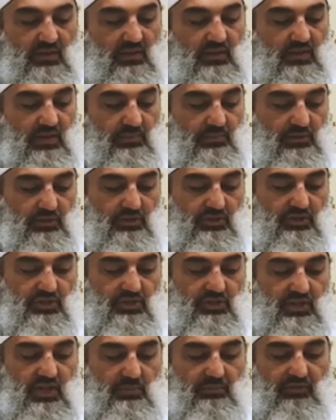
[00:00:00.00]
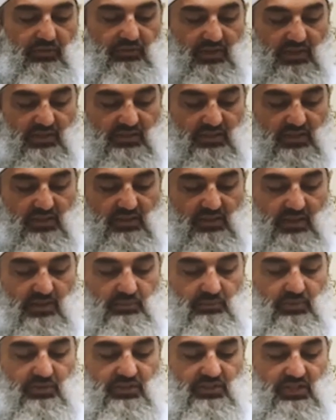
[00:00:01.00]
ablution and perfects it, then
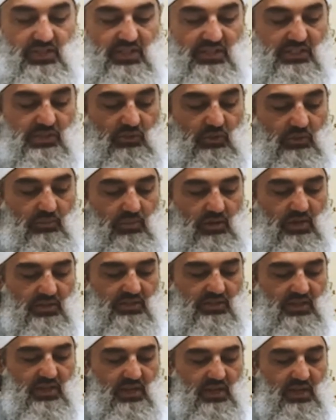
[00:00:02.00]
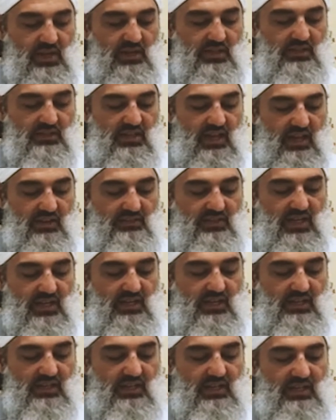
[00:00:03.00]
proceeds to a mosque, save that
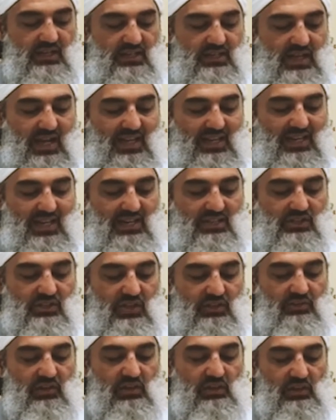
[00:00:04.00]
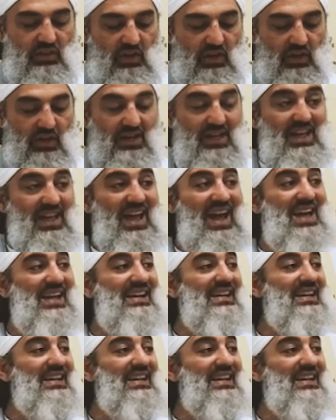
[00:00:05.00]
he is a guest of Allah. And